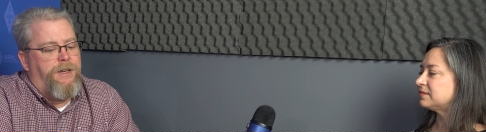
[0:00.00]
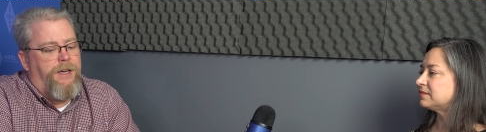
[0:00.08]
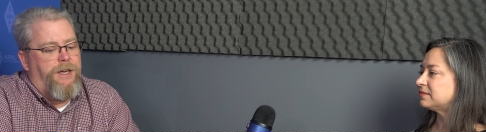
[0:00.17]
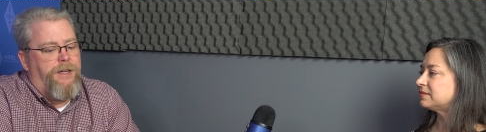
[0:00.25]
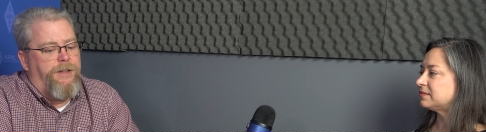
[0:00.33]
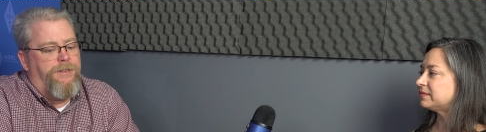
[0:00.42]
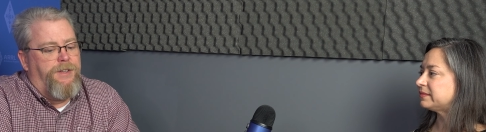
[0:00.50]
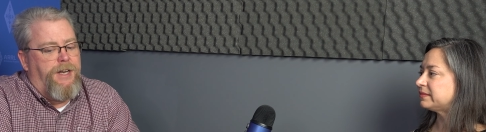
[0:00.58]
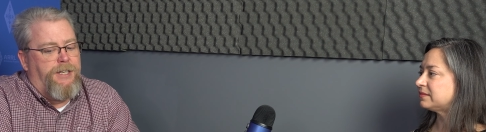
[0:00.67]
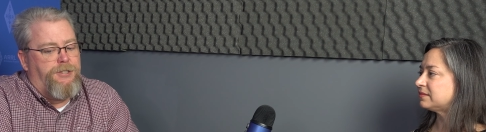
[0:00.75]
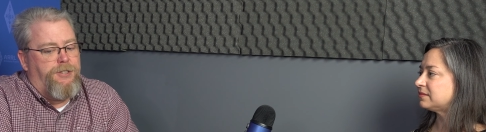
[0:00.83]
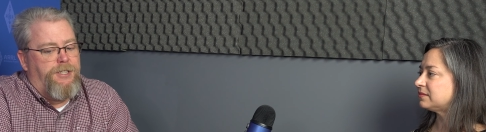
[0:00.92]
Speaker 1: and the
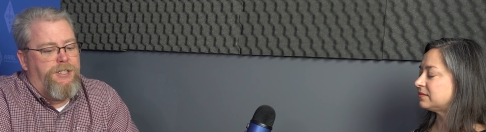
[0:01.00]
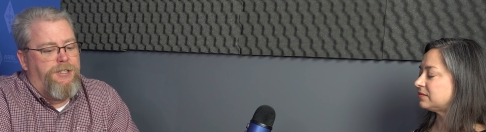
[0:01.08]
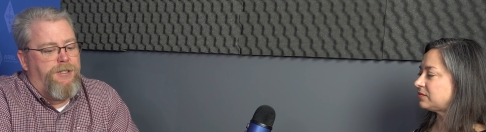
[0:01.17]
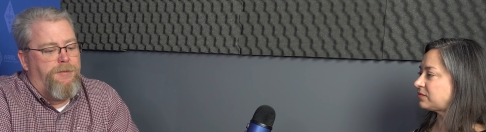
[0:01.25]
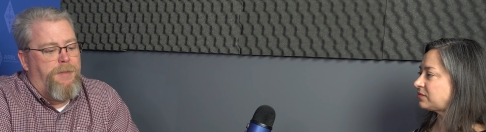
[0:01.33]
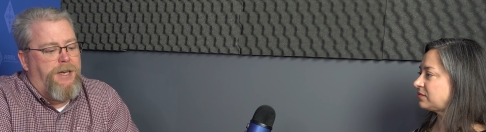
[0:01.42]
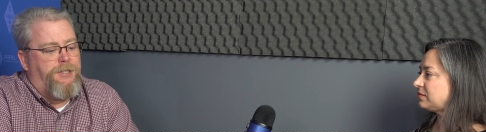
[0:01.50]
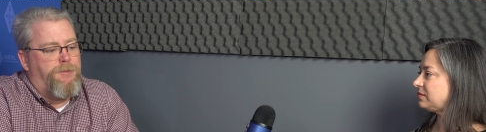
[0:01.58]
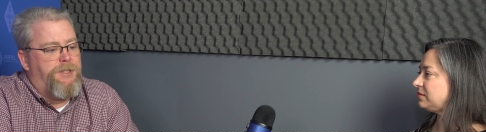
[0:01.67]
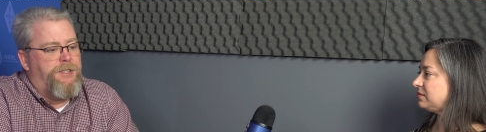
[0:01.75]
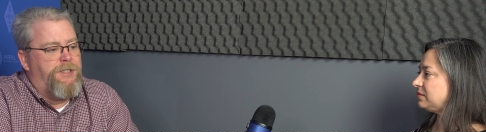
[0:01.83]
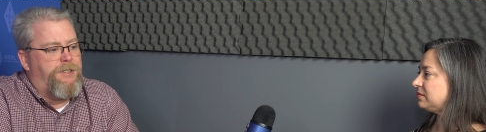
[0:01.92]
National Incident
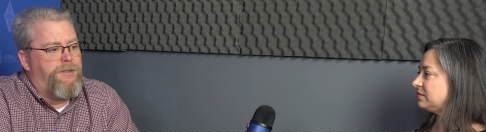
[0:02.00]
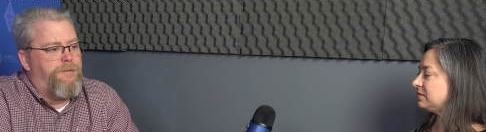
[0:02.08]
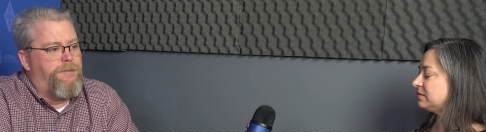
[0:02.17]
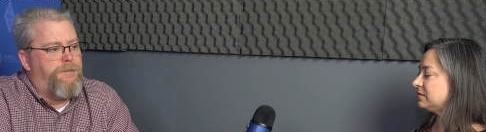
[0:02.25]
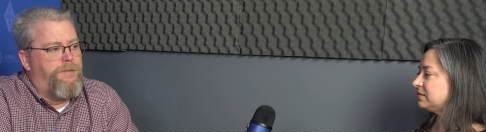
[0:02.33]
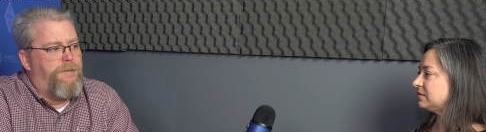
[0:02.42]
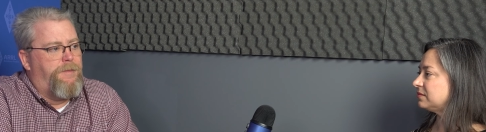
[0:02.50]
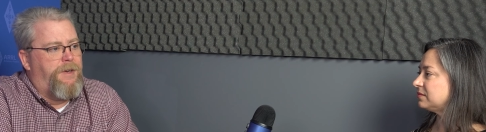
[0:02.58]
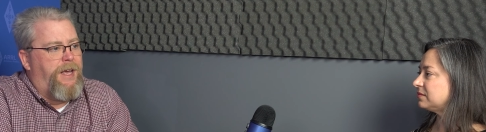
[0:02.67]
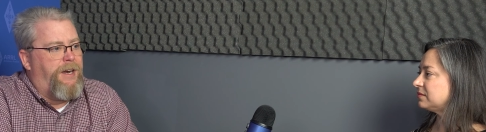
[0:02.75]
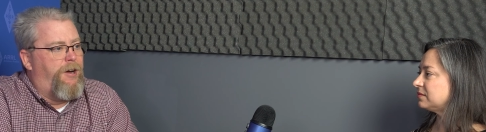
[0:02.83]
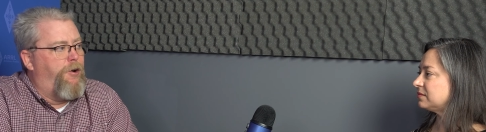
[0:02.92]
Management System
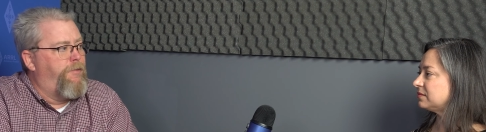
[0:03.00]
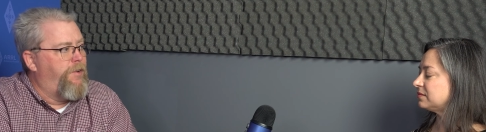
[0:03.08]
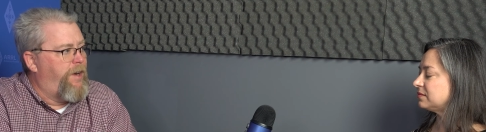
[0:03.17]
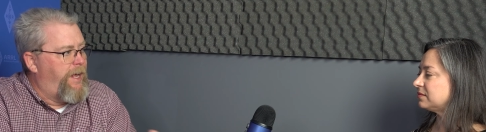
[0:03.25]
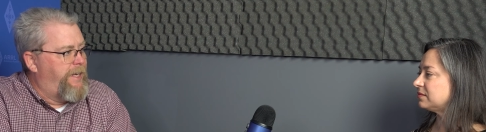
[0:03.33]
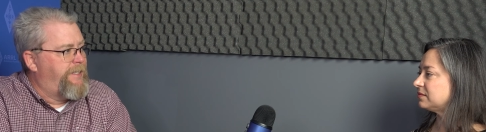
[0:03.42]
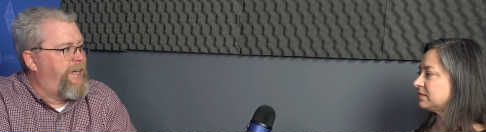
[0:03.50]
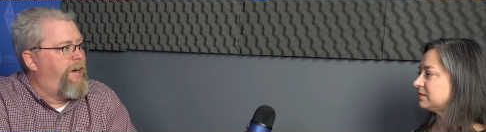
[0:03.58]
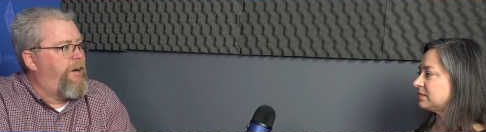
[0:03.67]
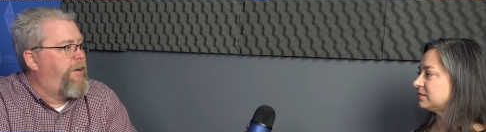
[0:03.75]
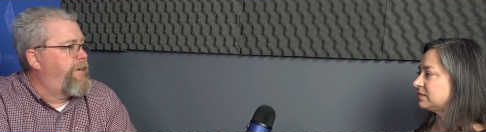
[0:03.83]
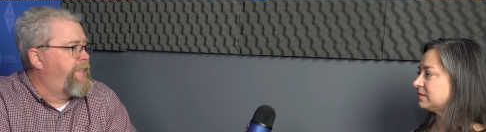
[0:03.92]
kind of overlines
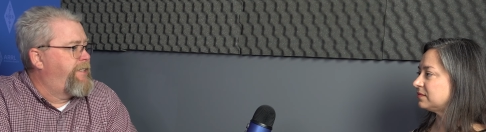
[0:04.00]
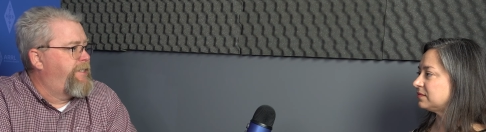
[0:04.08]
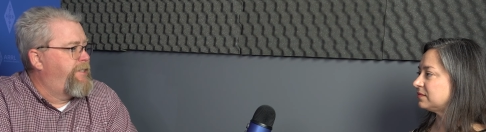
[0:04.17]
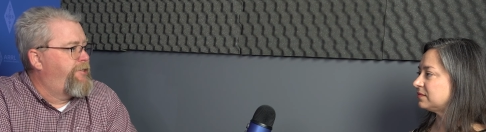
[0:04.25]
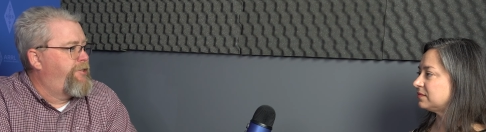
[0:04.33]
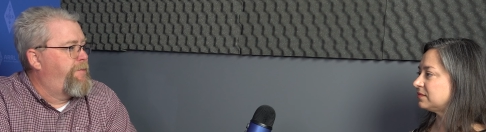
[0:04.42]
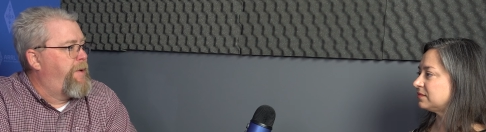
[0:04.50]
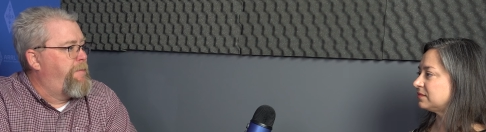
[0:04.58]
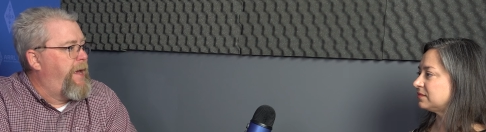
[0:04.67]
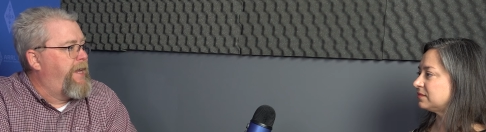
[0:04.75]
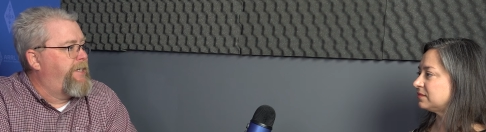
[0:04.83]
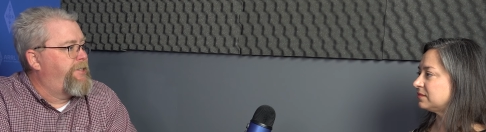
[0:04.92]
how all incidents should be
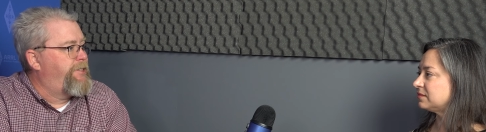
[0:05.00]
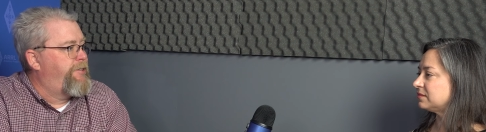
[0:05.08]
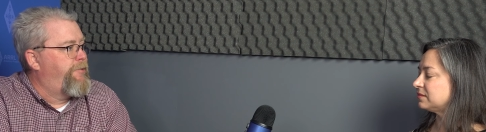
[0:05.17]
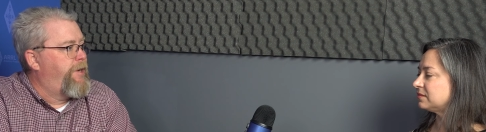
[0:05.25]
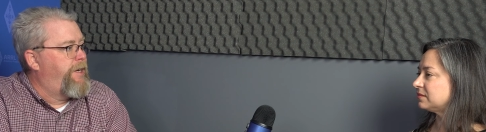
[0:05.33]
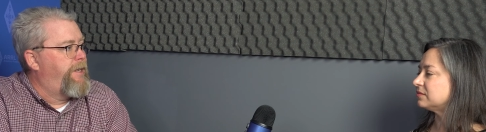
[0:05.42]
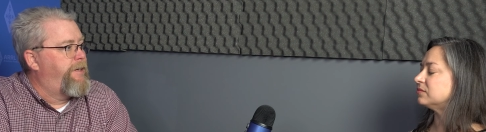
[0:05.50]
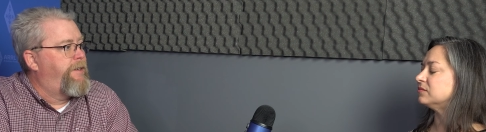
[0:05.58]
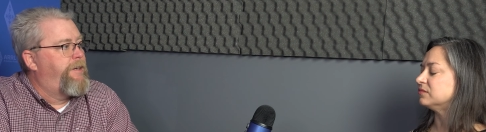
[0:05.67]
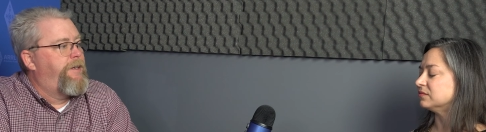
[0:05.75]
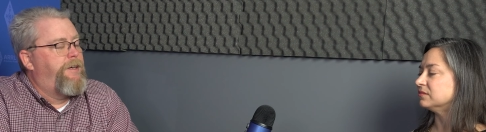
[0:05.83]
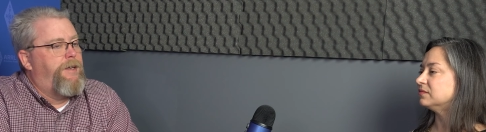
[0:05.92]
managed and run.
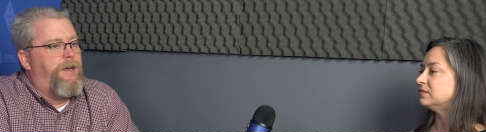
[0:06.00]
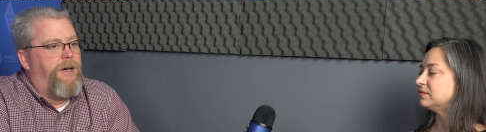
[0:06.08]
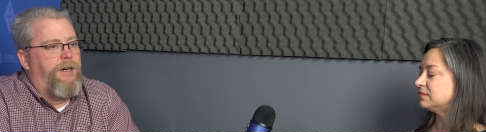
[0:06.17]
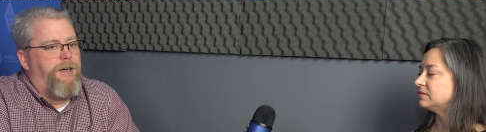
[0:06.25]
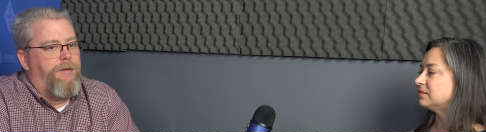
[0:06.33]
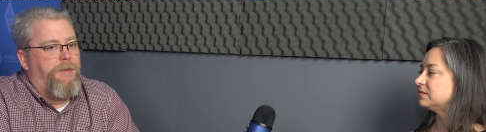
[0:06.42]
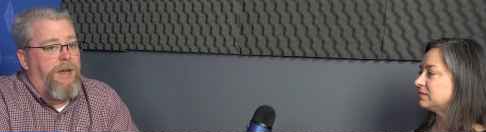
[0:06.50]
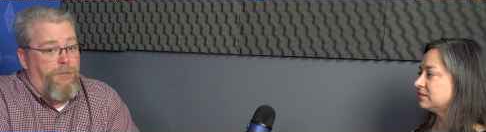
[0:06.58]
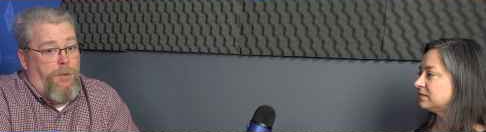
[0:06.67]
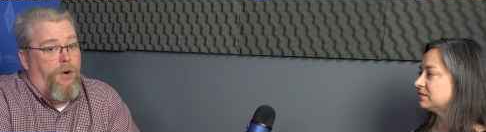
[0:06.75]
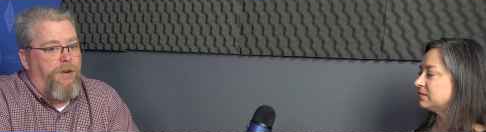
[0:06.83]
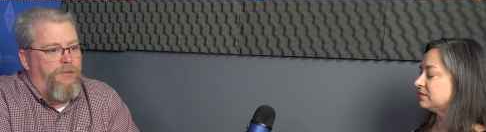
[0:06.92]

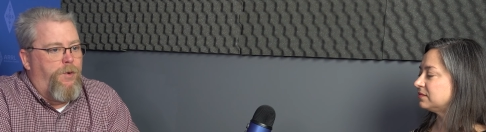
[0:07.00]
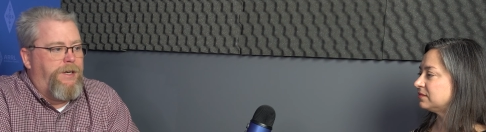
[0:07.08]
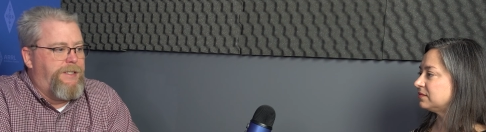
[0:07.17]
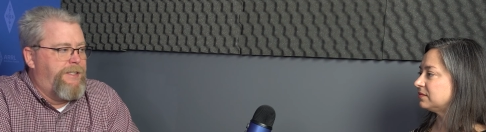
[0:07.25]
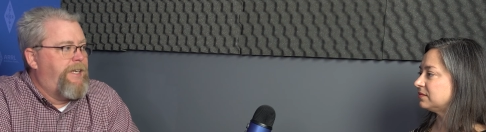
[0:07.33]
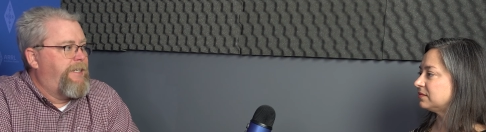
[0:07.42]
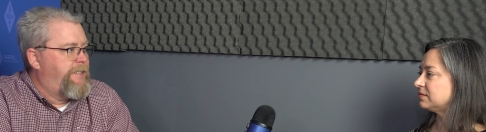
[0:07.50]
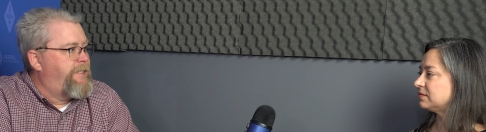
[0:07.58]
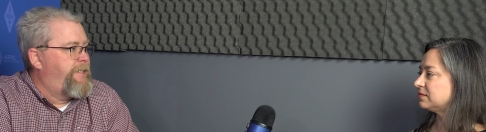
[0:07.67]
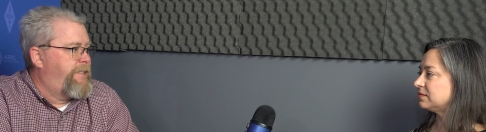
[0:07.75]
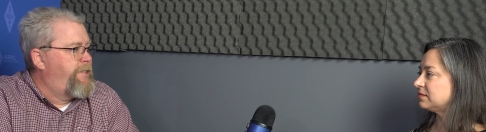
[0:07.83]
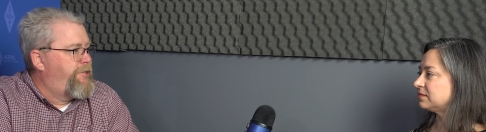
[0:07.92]
And part of what it says
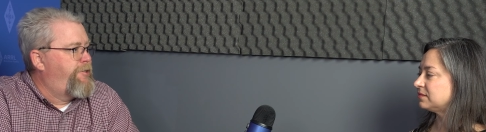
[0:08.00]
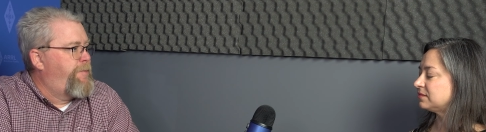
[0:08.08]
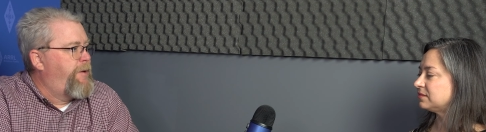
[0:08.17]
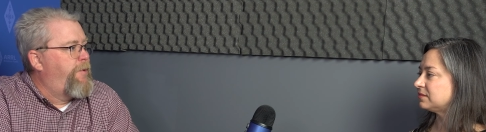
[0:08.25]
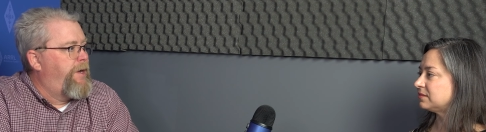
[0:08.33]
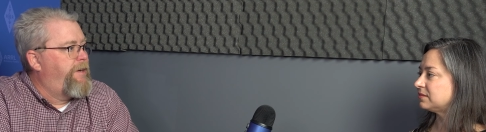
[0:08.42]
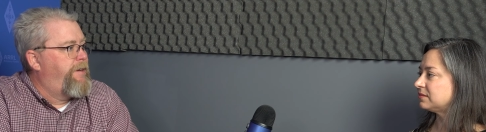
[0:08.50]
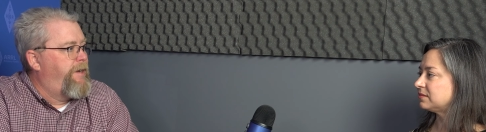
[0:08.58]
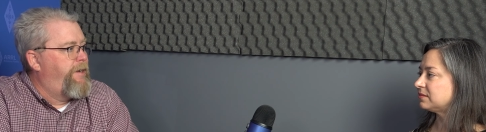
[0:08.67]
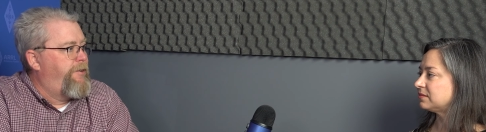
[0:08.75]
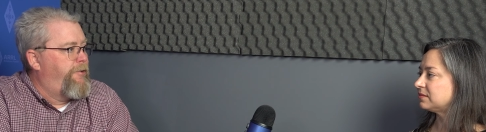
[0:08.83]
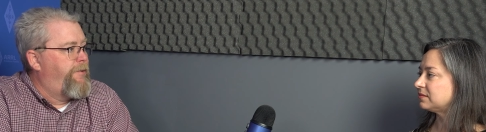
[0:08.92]
is it should be run
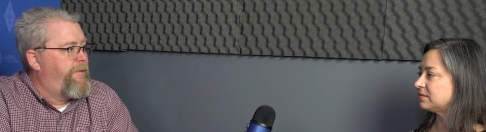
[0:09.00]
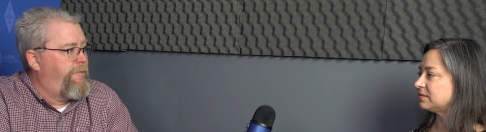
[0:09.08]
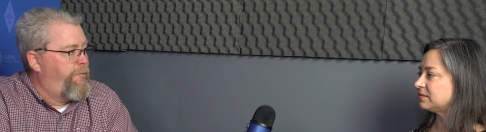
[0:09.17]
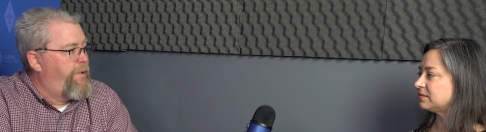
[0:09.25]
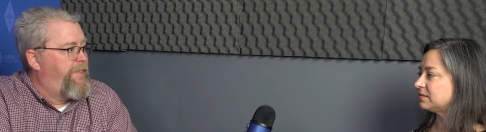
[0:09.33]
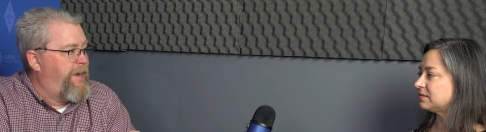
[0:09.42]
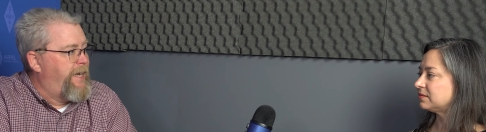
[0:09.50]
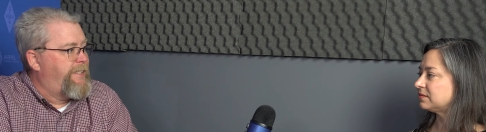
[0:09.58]
with an